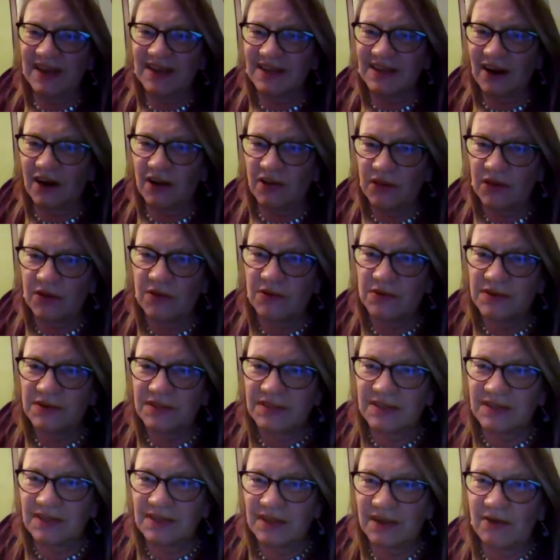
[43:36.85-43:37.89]
are those
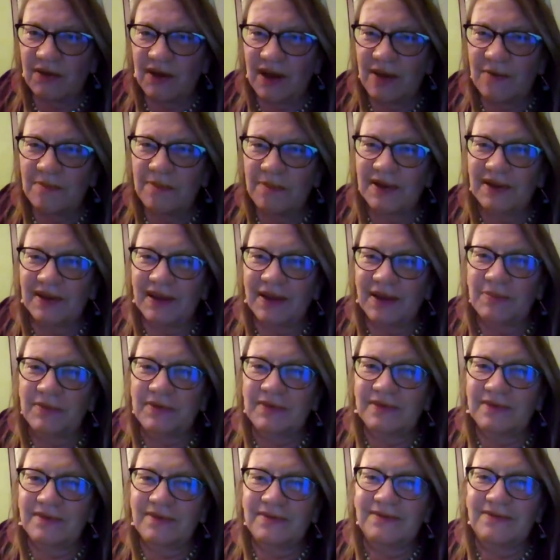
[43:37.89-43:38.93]

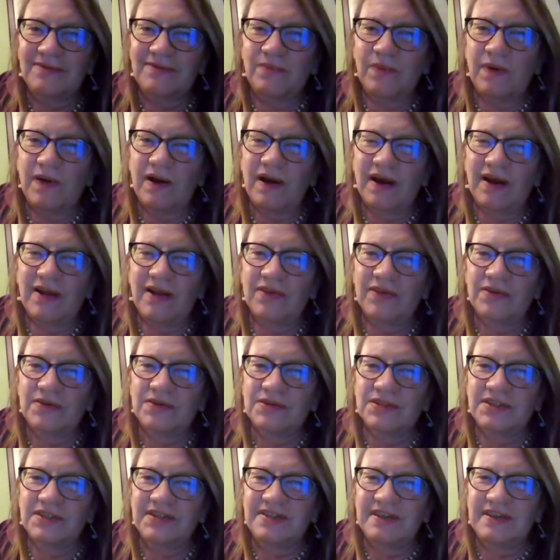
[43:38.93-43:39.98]
are
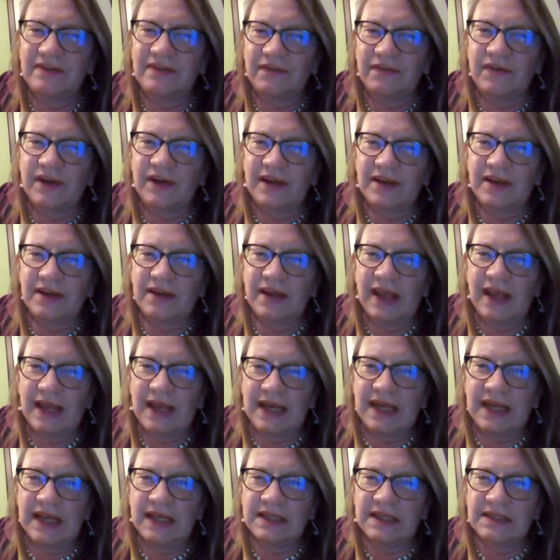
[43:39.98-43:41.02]
those different
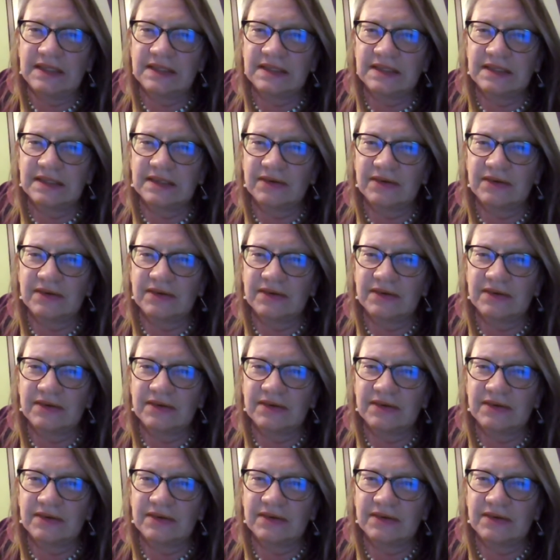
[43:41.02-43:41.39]
endings?